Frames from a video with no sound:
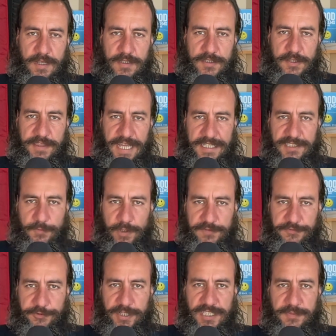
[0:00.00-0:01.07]
So that's what
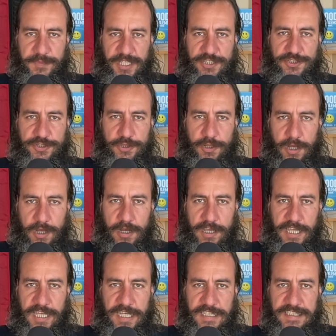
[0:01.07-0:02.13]
free speech law
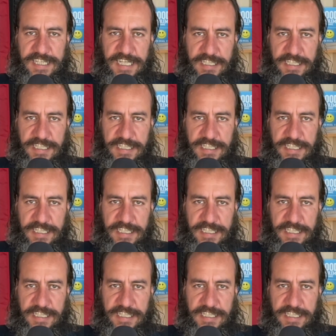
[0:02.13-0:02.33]
is.